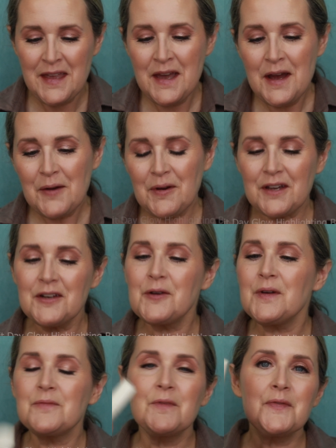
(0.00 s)
we're going to go
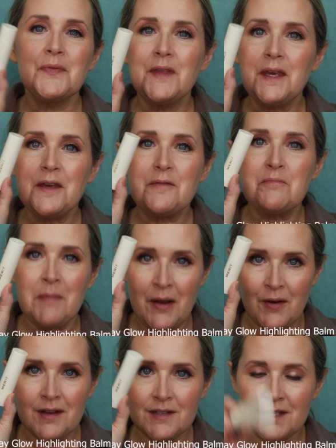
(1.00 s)
in with the
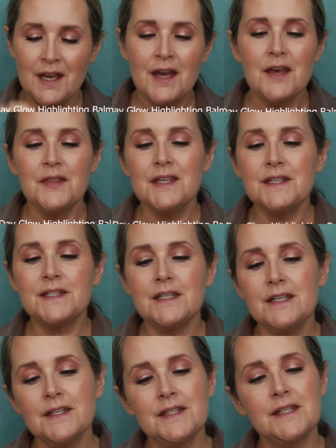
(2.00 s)
Merit. This
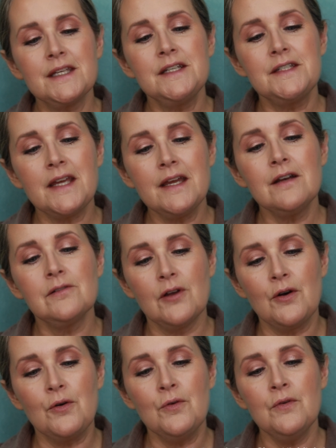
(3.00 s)
is the Day
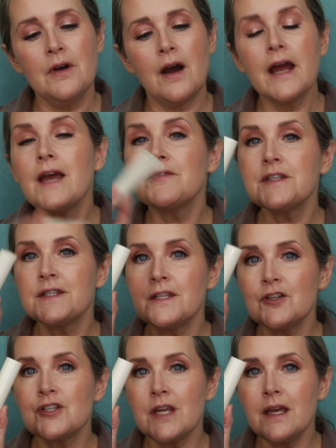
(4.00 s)
Glow. I have this in the
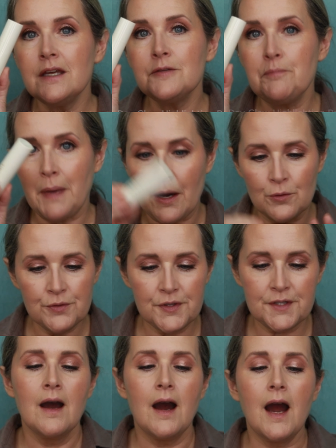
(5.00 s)
shade
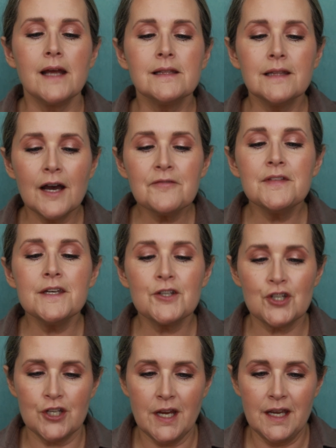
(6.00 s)
Bounce. I love this
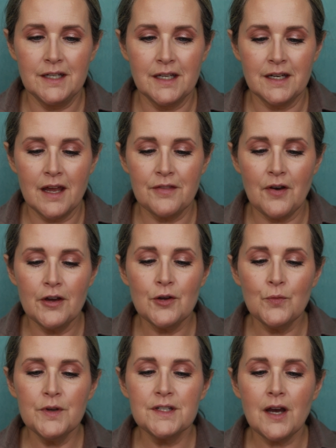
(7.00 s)
shade and I thought it
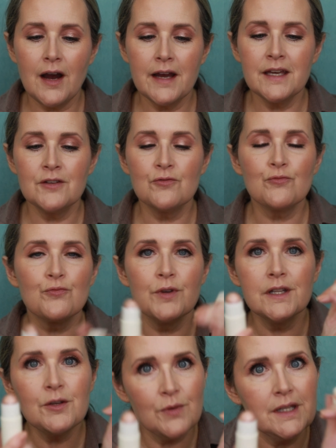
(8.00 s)
would tie in
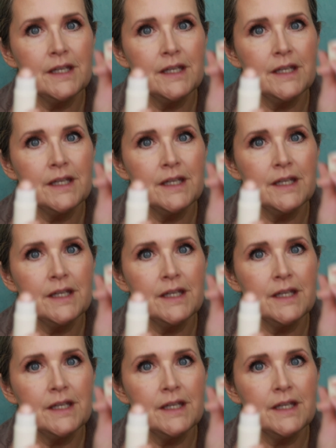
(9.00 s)
really, really